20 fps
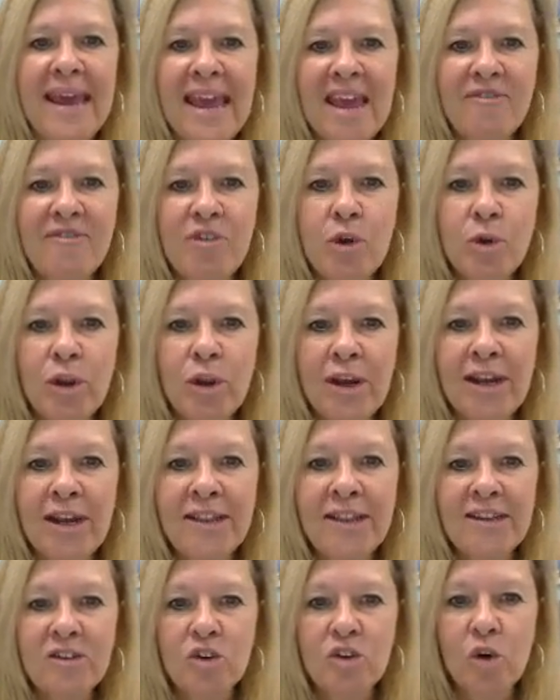If you look at
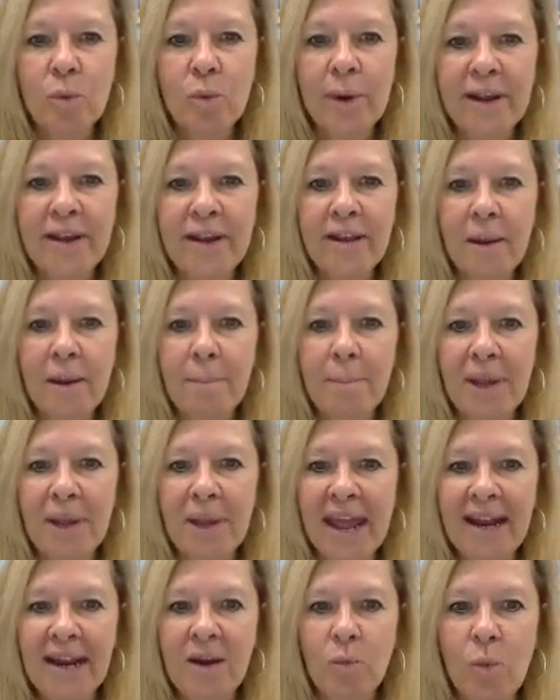this curriculum
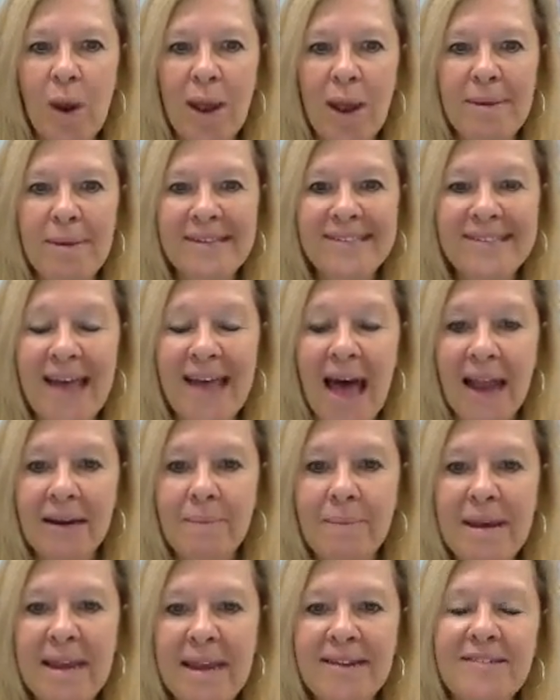planning web
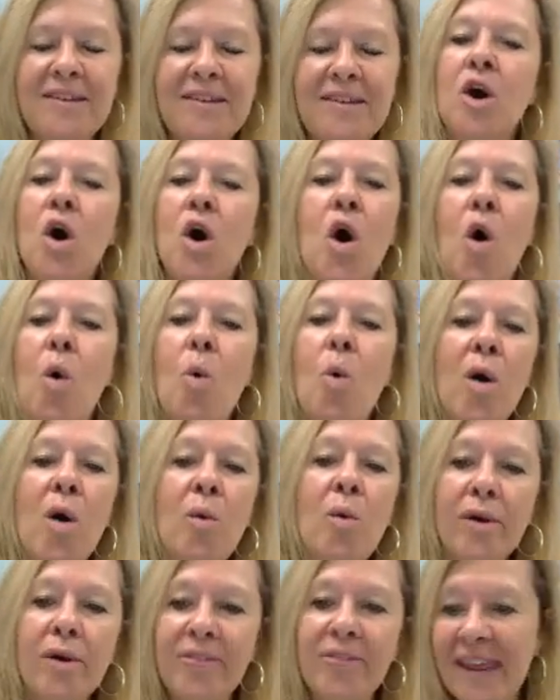assignment,
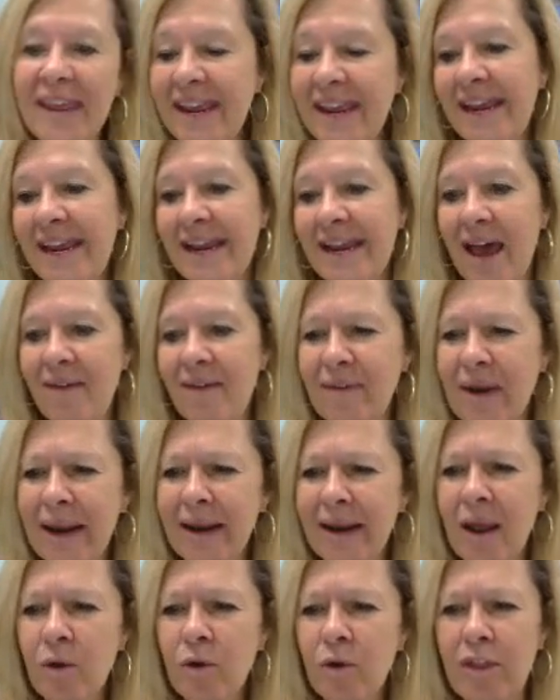what we're thinking of, and I
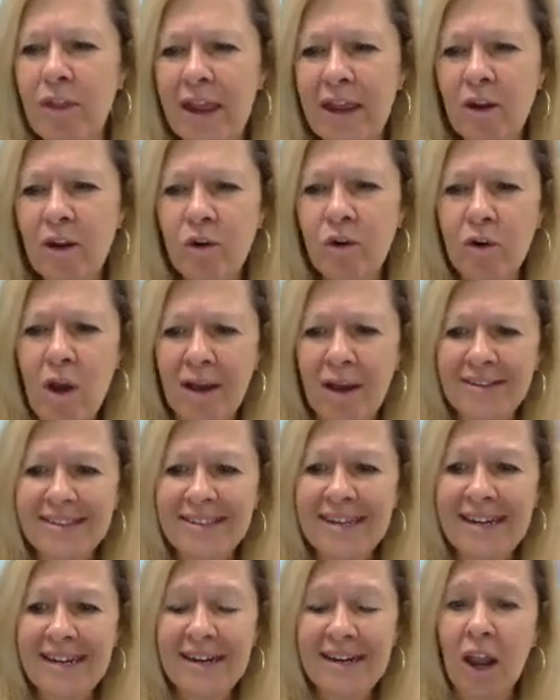know that you're not
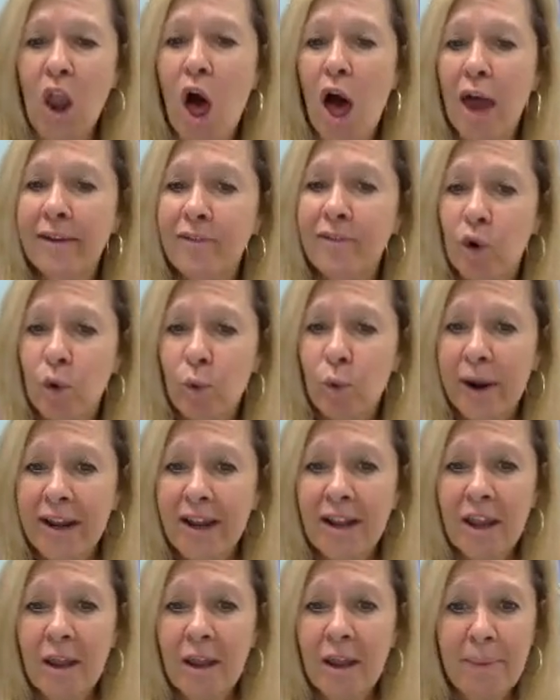seeing a lot of
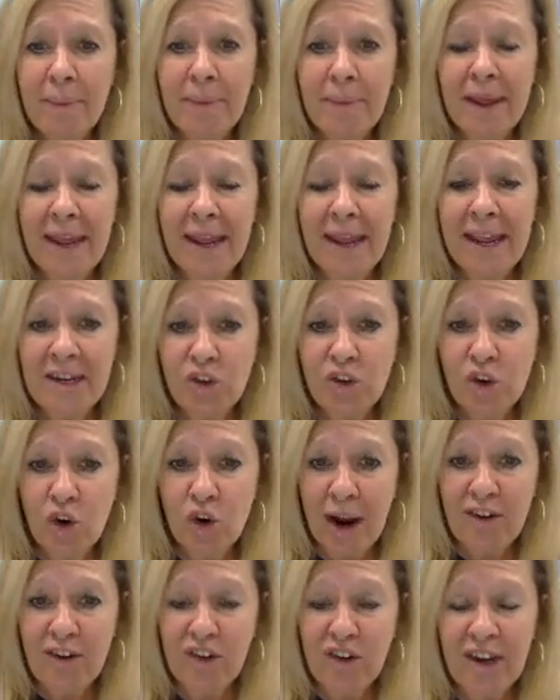curriculum
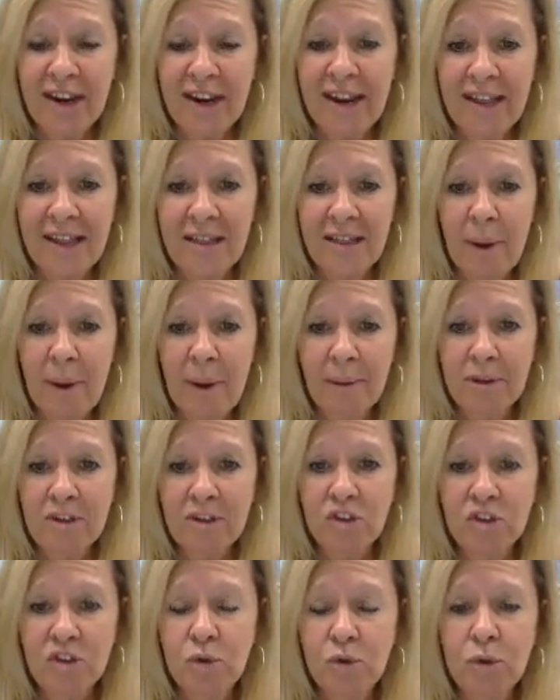integration in the public
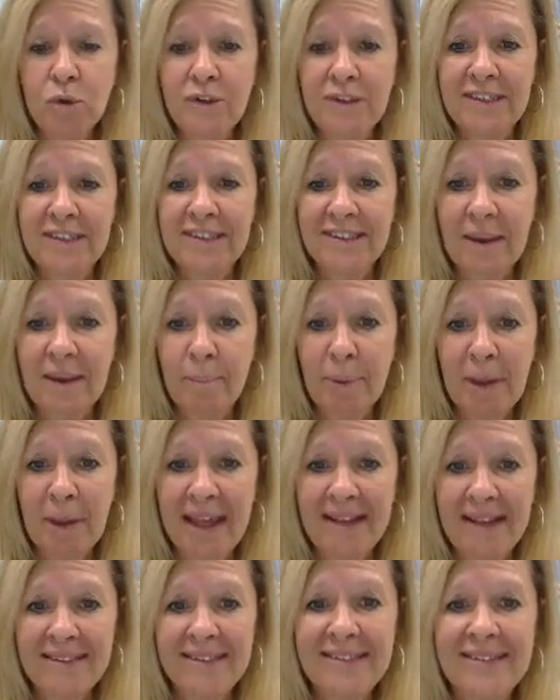schools in some
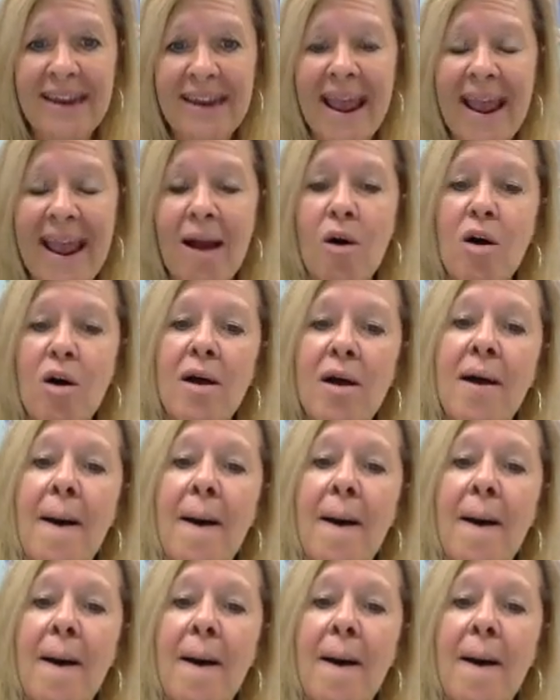places now,